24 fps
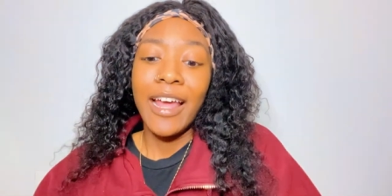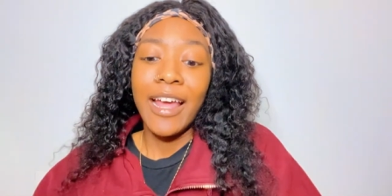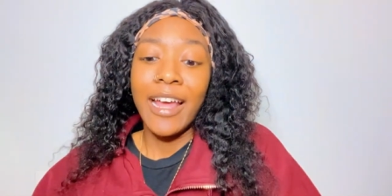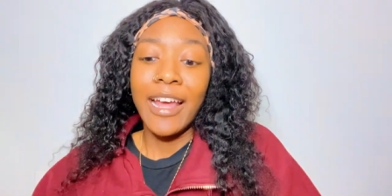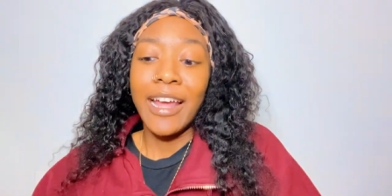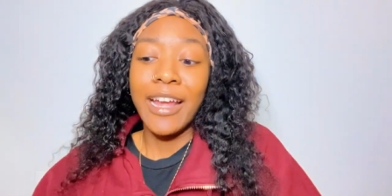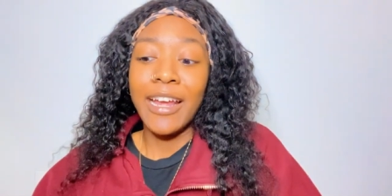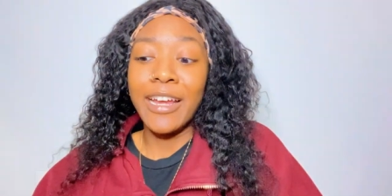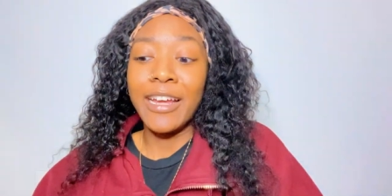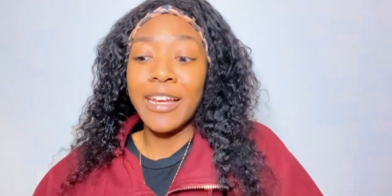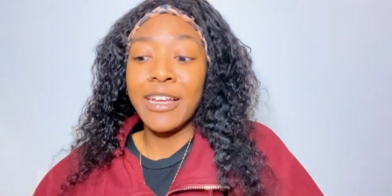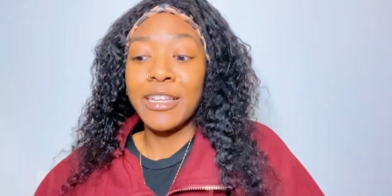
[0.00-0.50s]

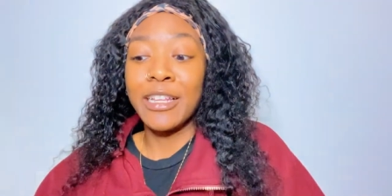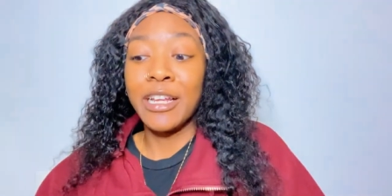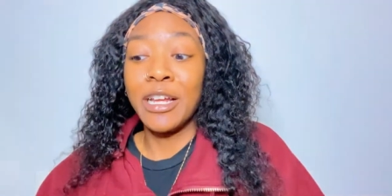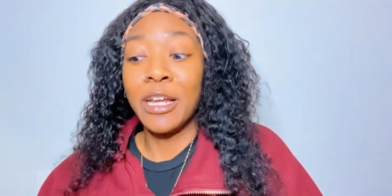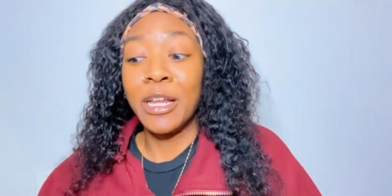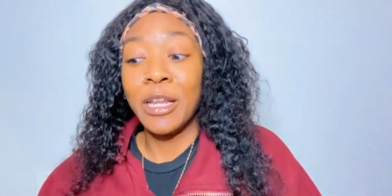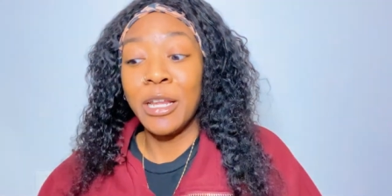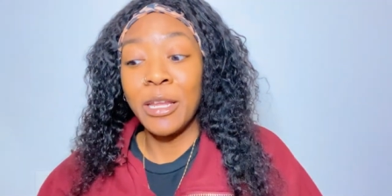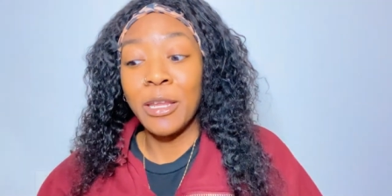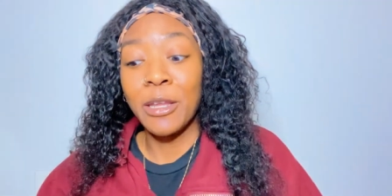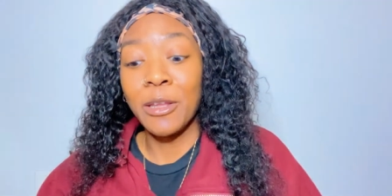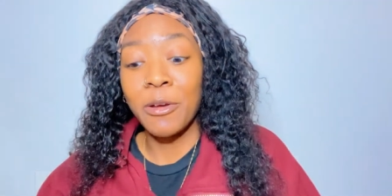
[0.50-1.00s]
And
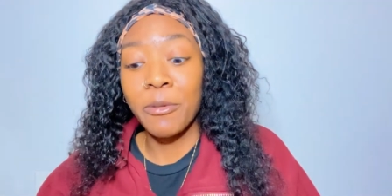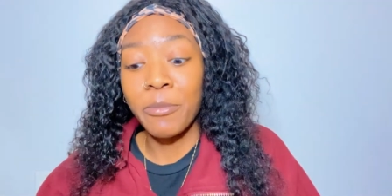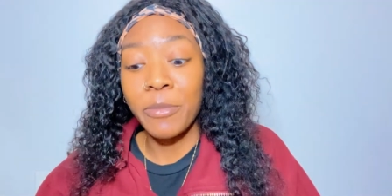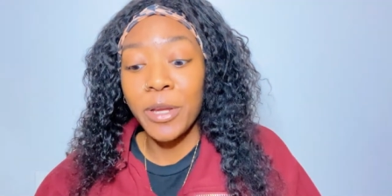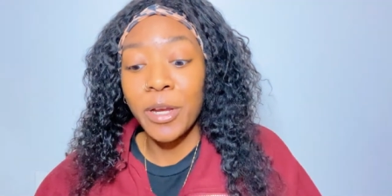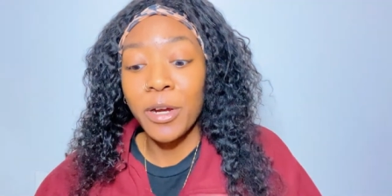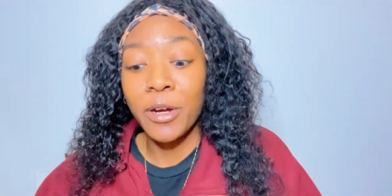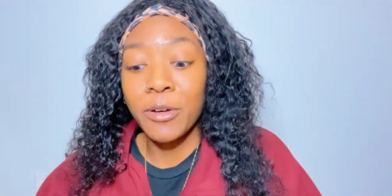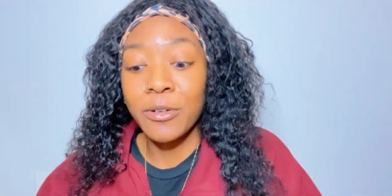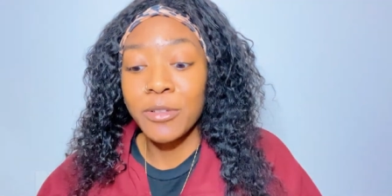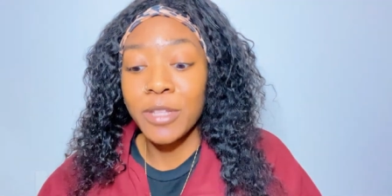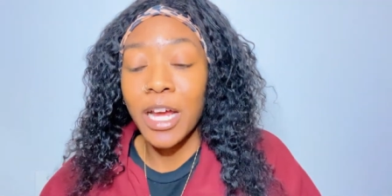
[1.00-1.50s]
lo and
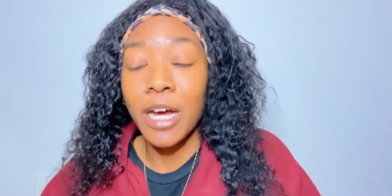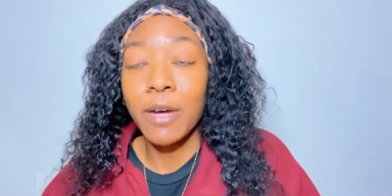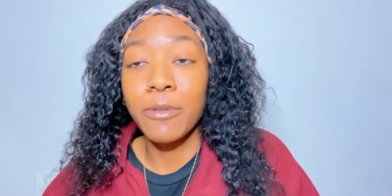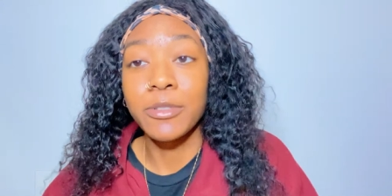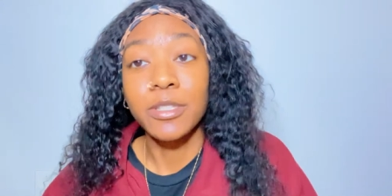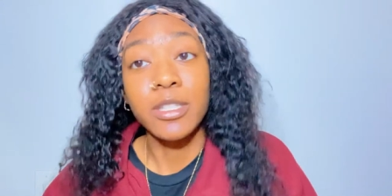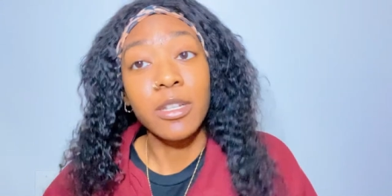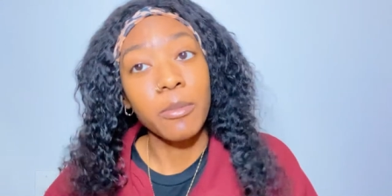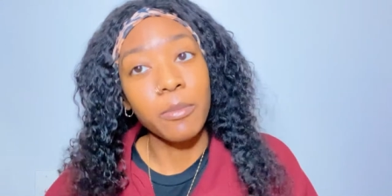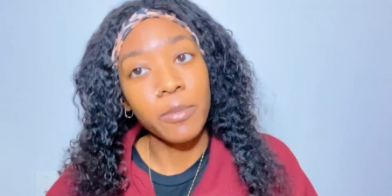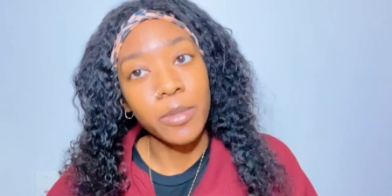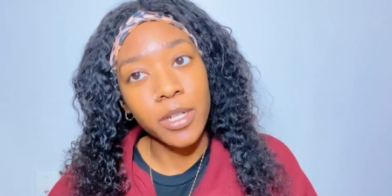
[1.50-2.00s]
behold, I was
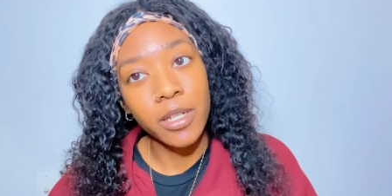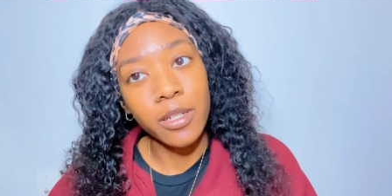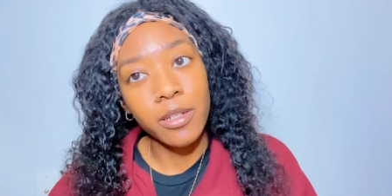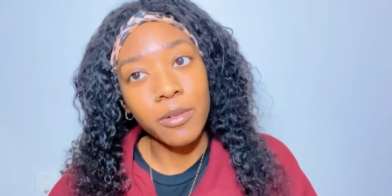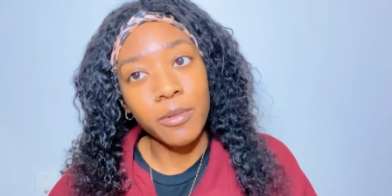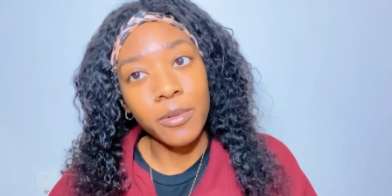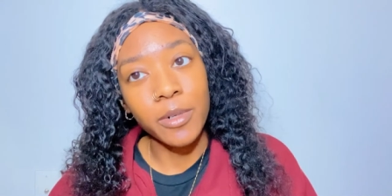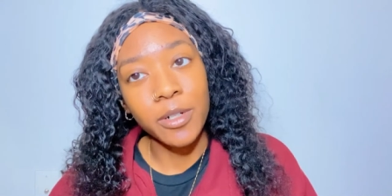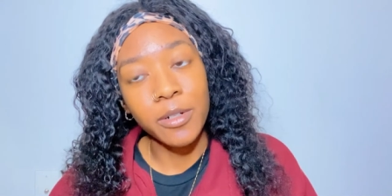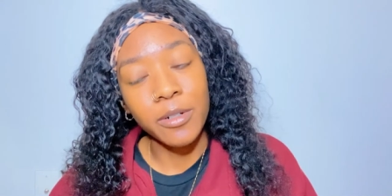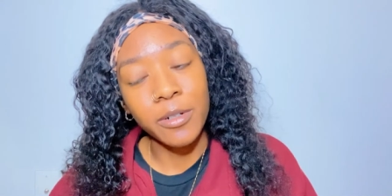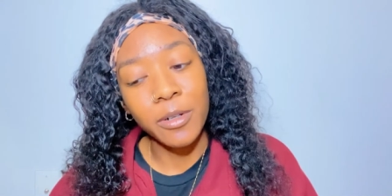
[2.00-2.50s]
completely
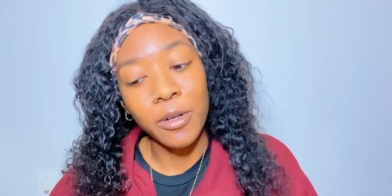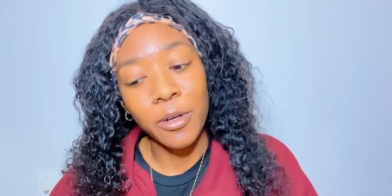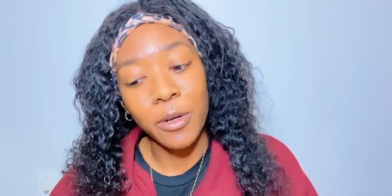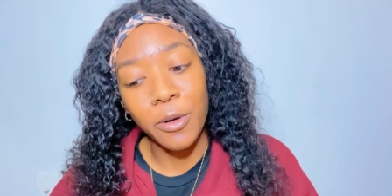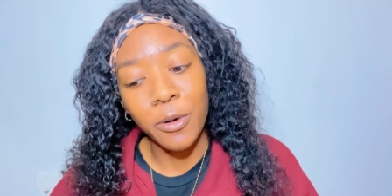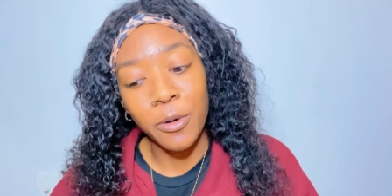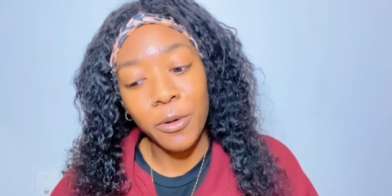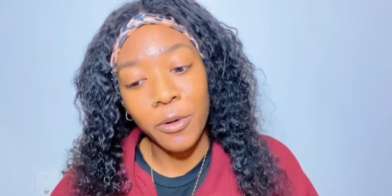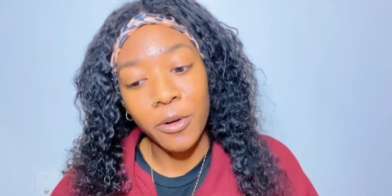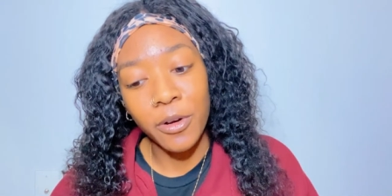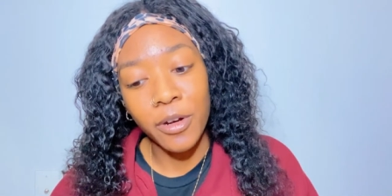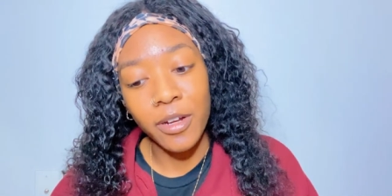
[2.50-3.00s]
wrong
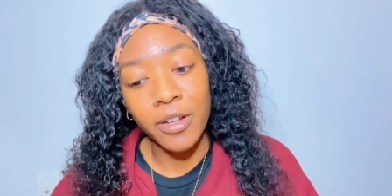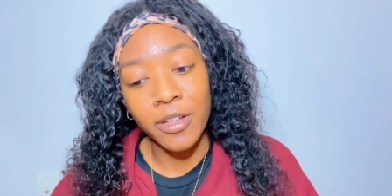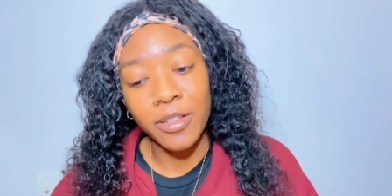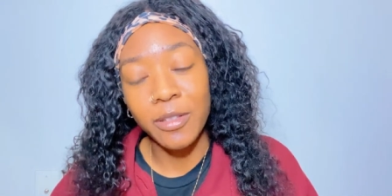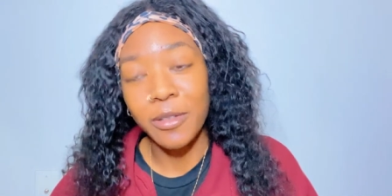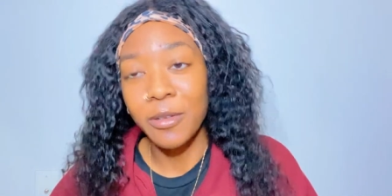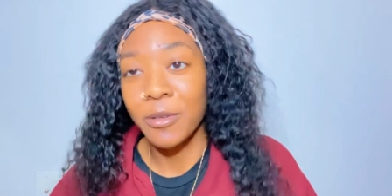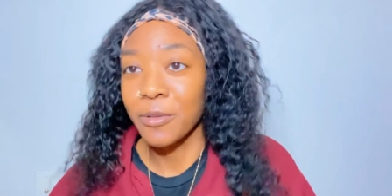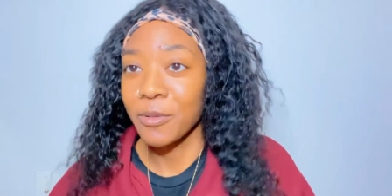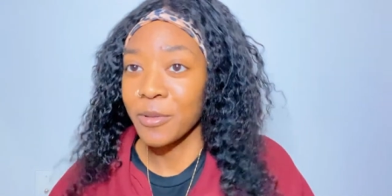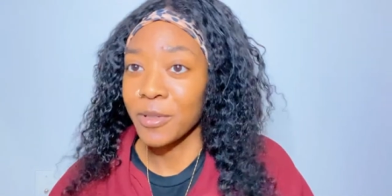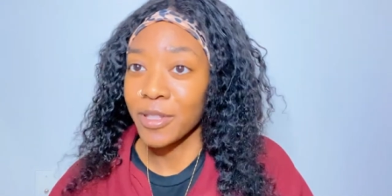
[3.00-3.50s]
on
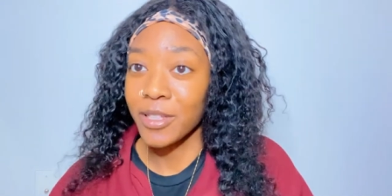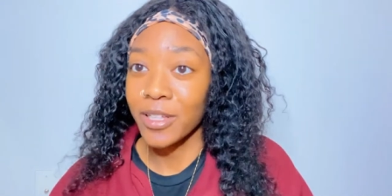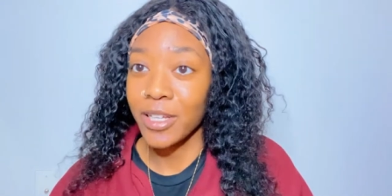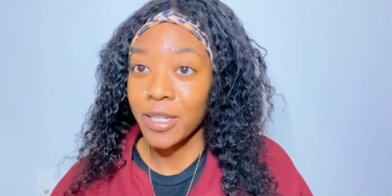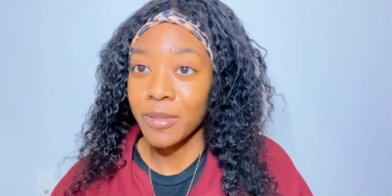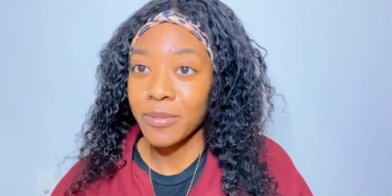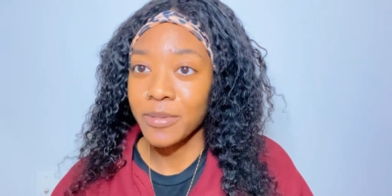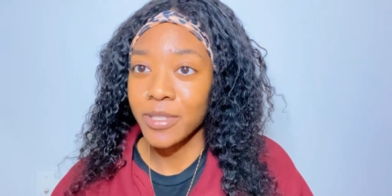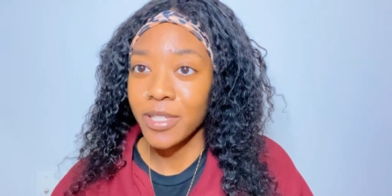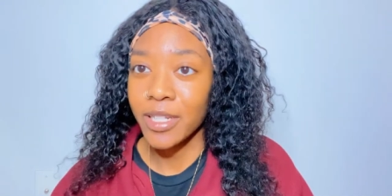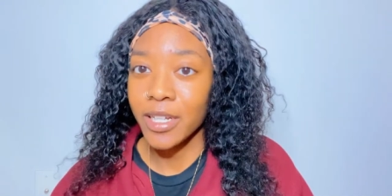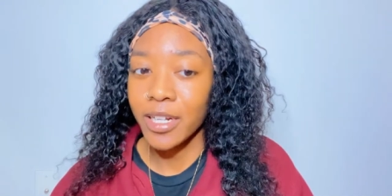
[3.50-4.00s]
what the
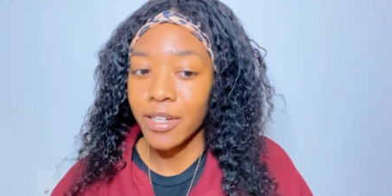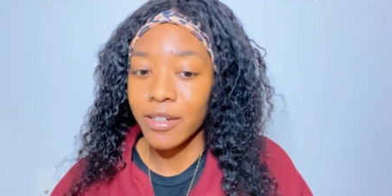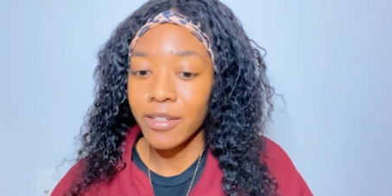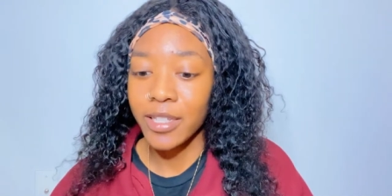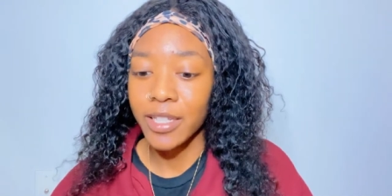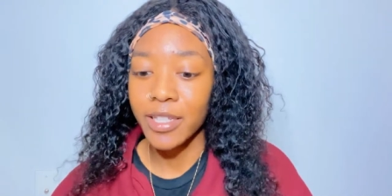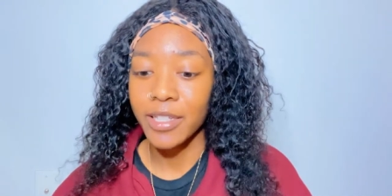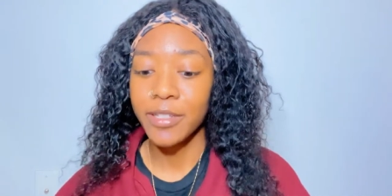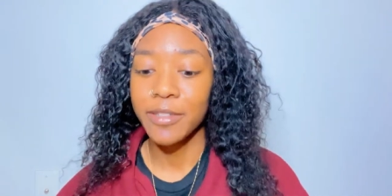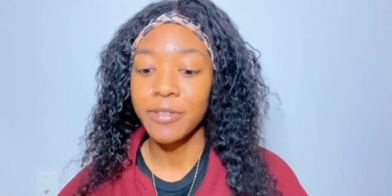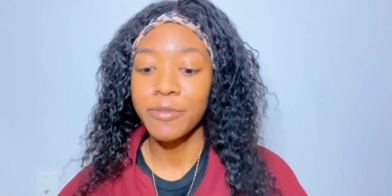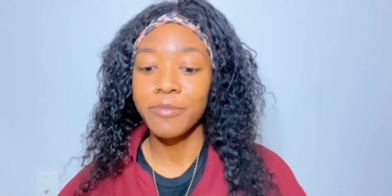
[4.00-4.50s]
hamster care
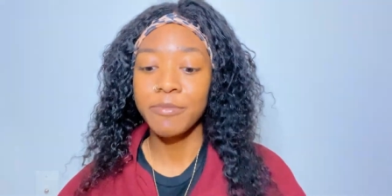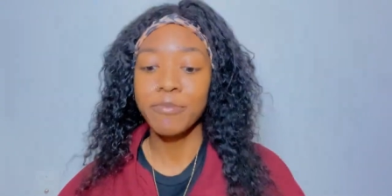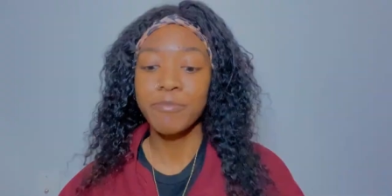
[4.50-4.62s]
needed.